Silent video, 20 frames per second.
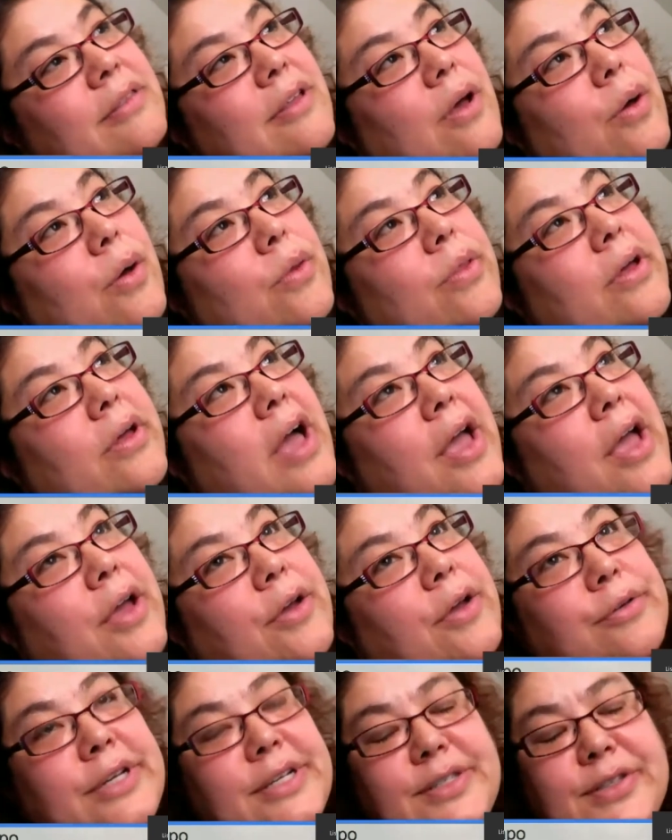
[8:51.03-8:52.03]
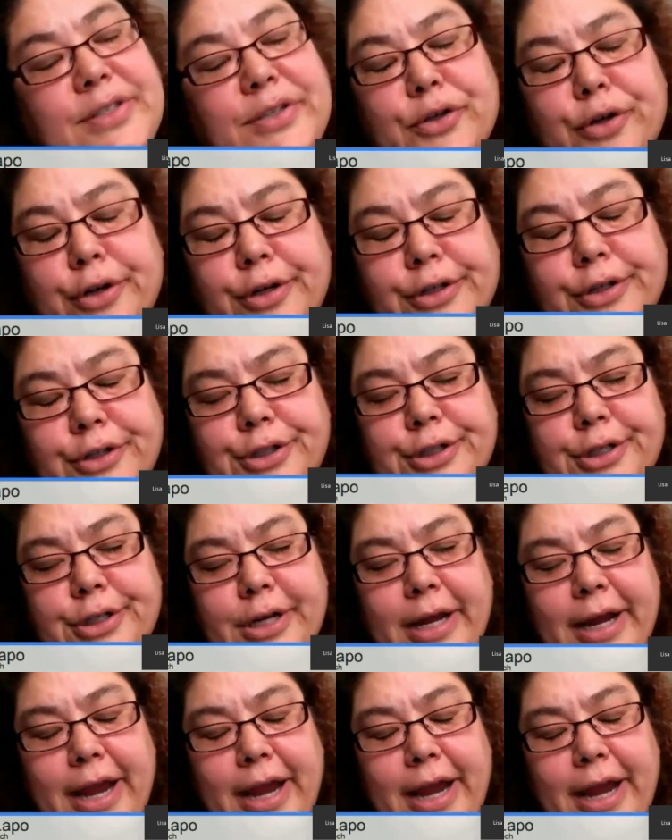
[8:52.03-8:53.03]
The guy who does search.
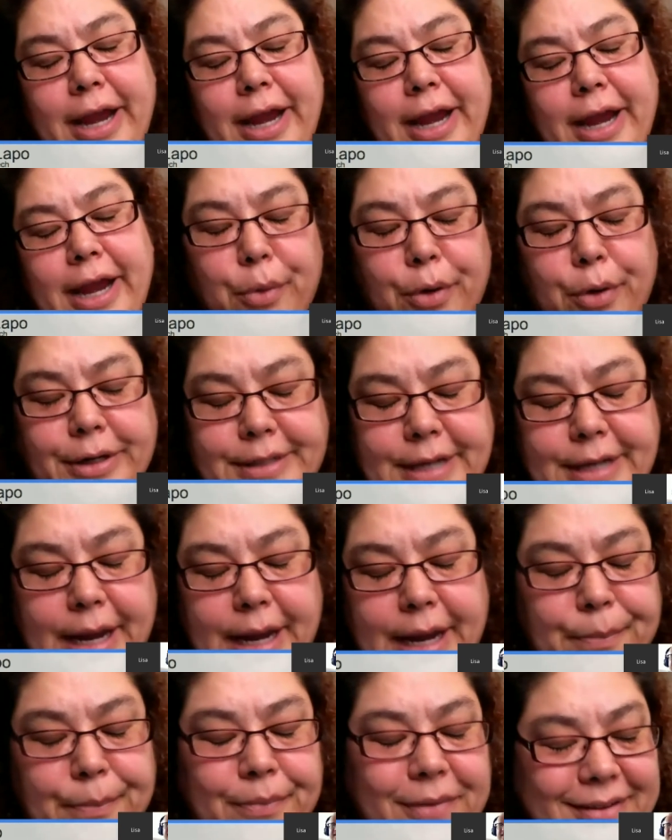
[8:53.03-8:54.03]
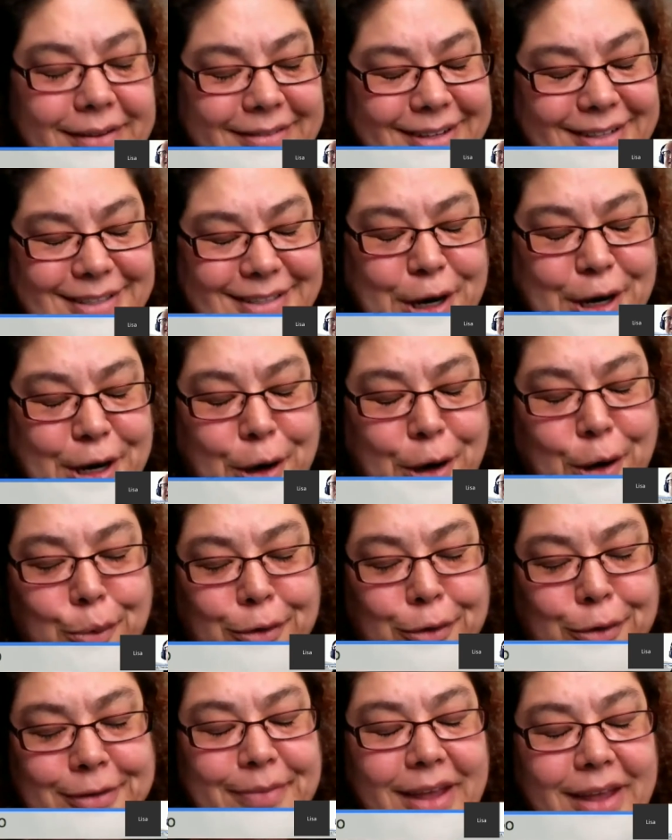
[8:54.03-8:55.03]
I can't remember his name.
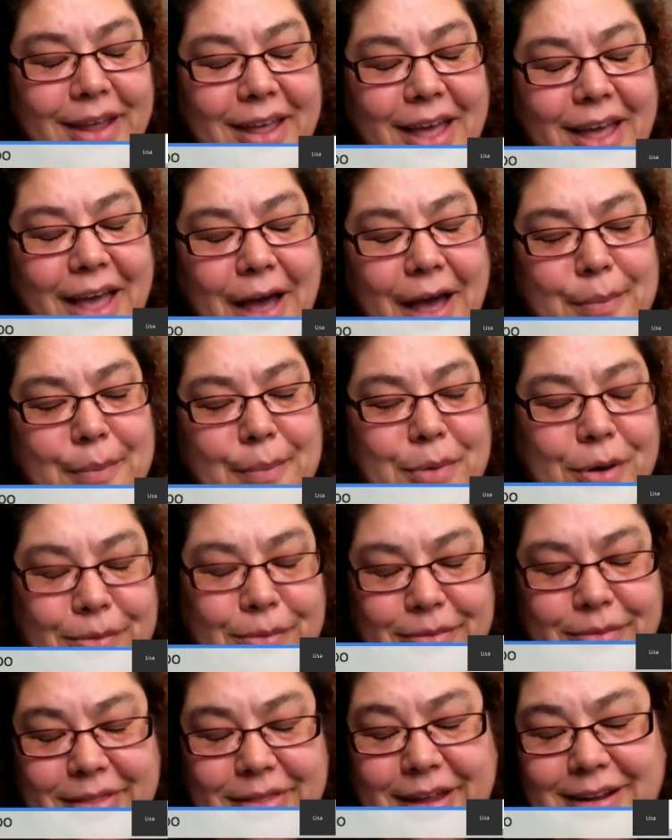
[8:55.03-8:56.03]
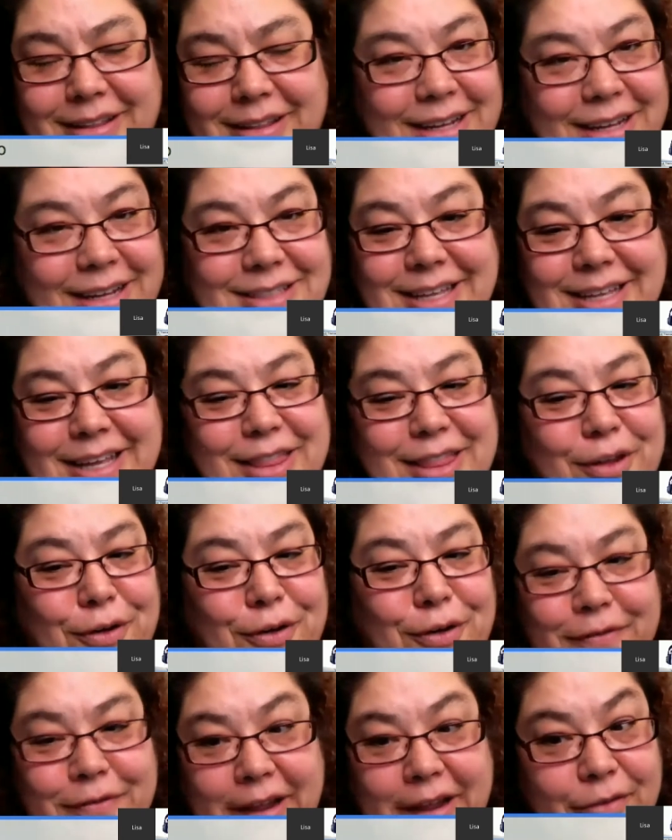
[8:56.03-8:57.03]
Terrible. He's like their
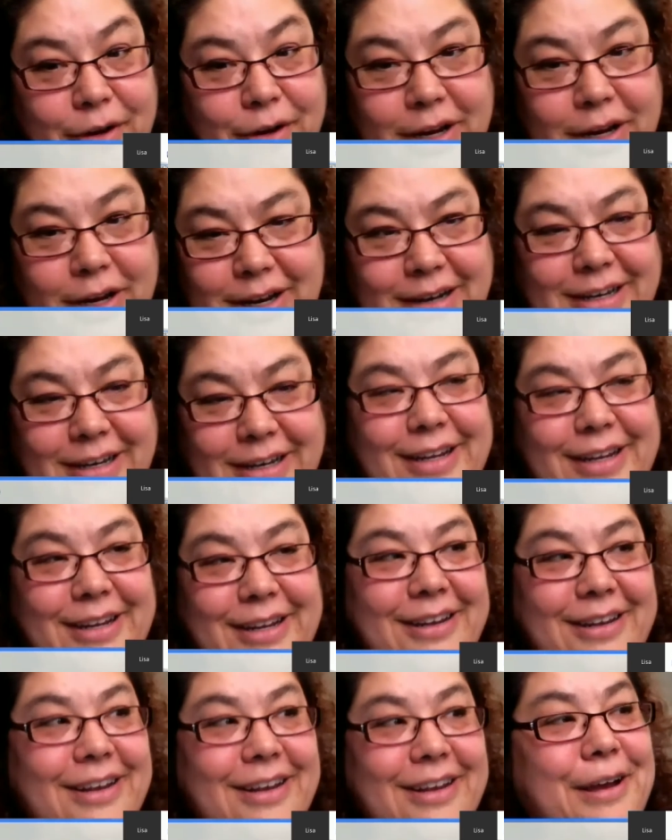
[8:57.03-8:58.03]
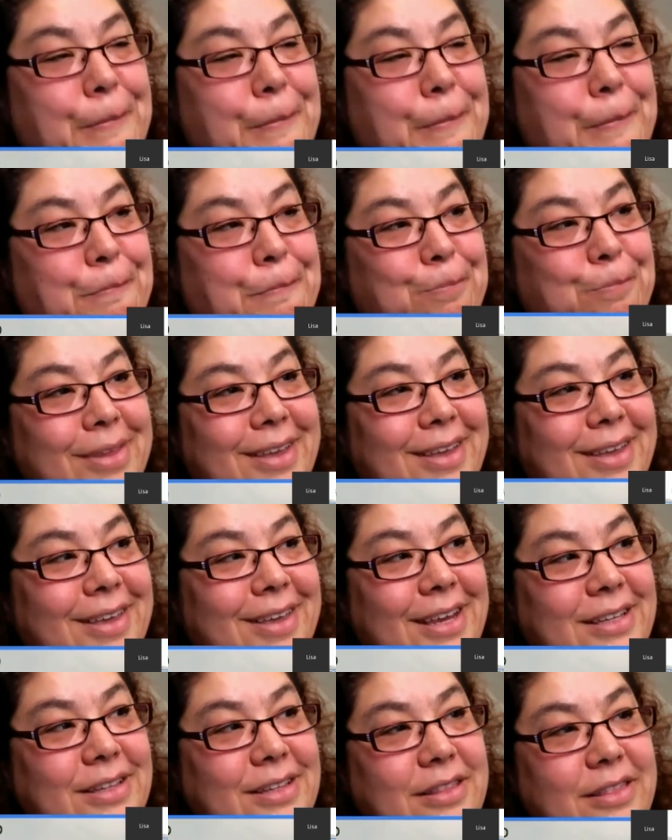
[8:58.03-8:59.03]
favorite, and
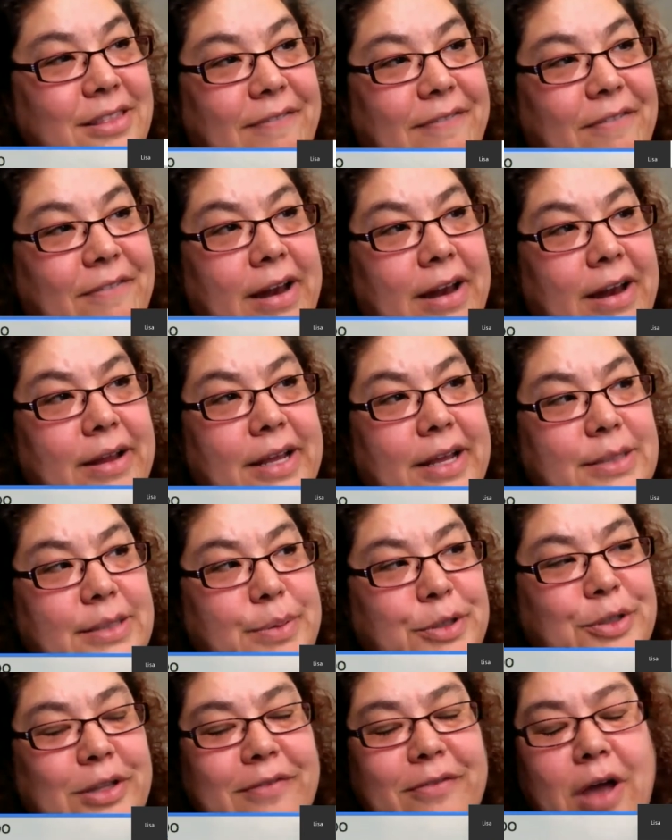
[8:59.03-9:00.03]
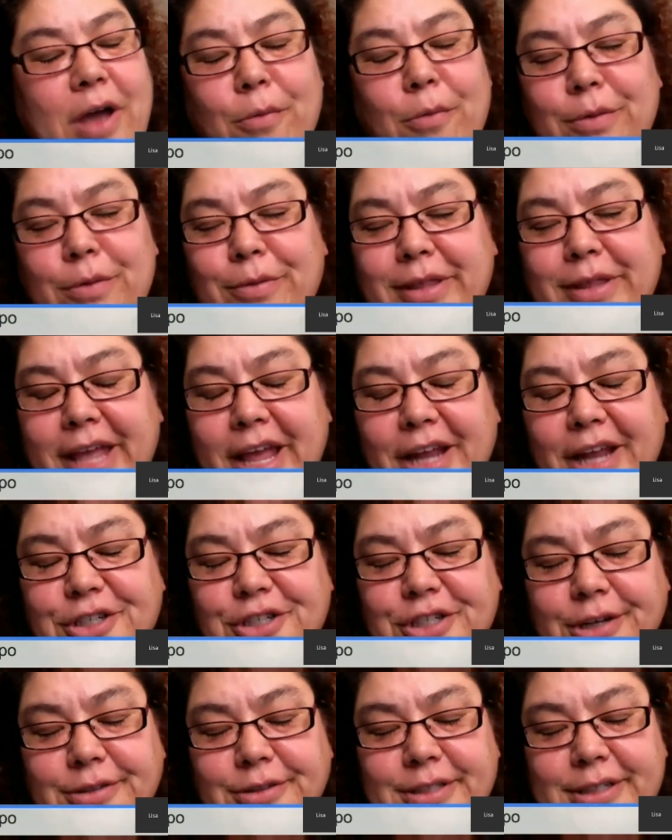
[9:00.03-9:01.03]
they've got his picture. They've got one with Ken
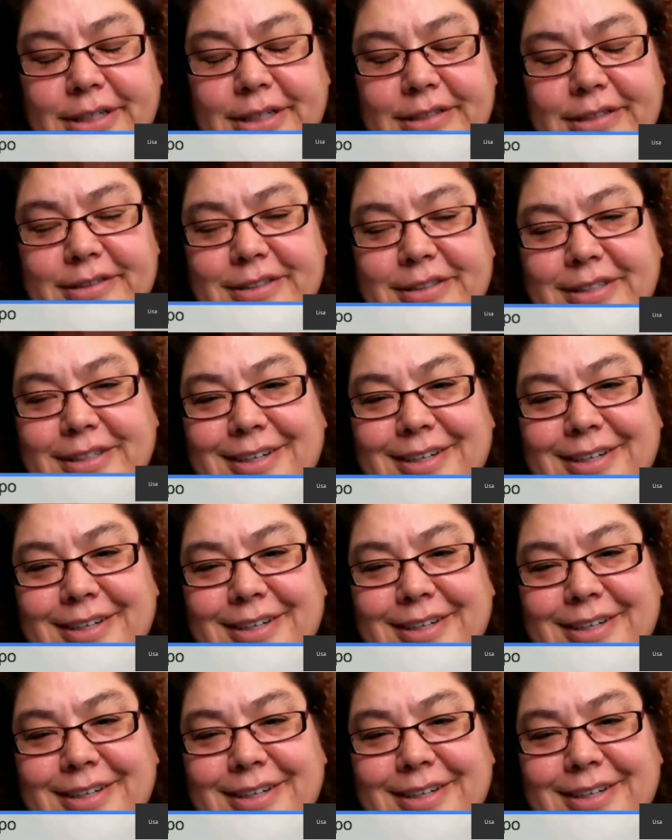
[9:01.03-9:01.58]
Shelton.